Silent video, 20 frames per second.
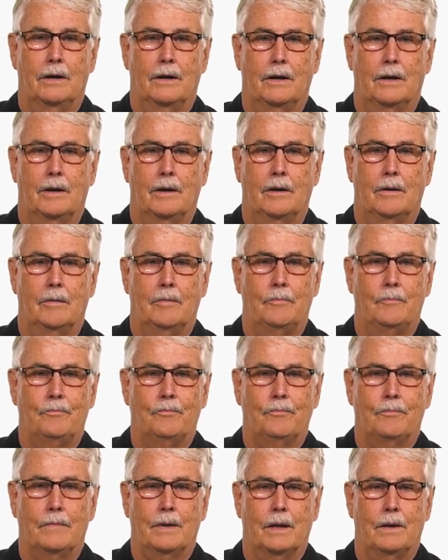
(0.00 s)

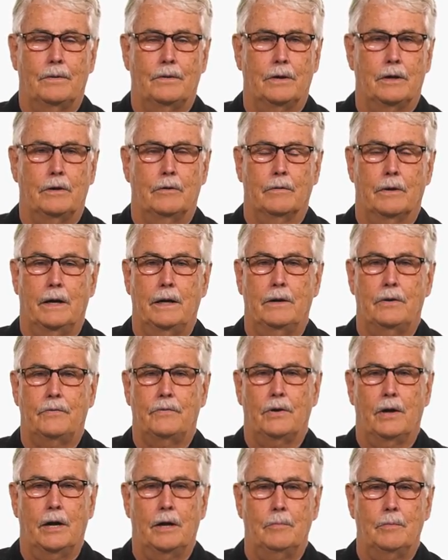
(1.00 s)
Um, the great
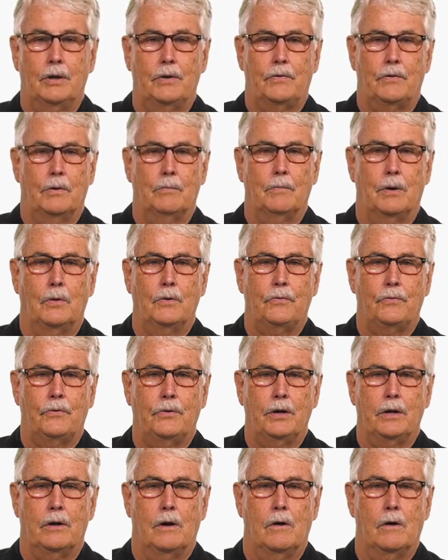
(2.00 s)
assignments are
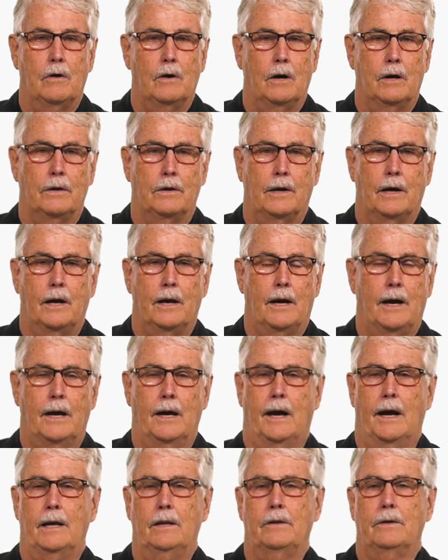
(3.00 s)
mostly gone.
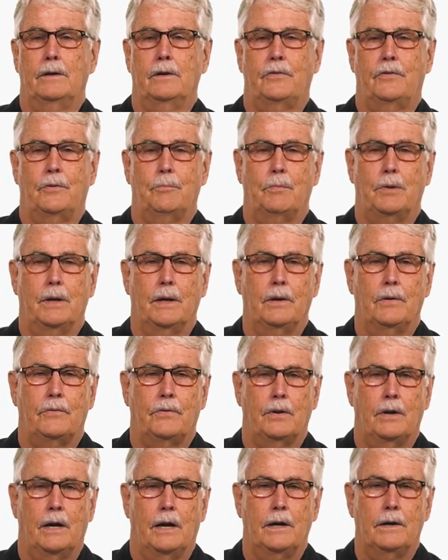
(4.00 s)
I, I, look at some
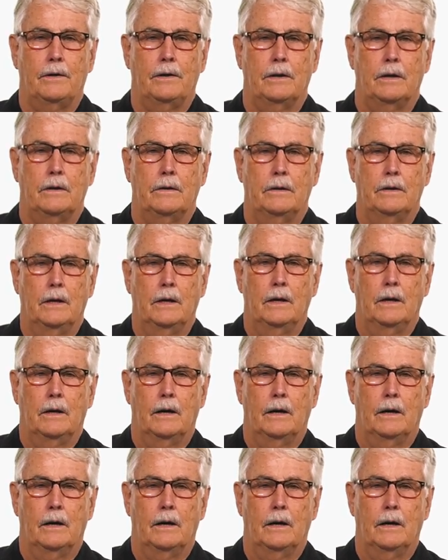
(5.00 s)
things that I did.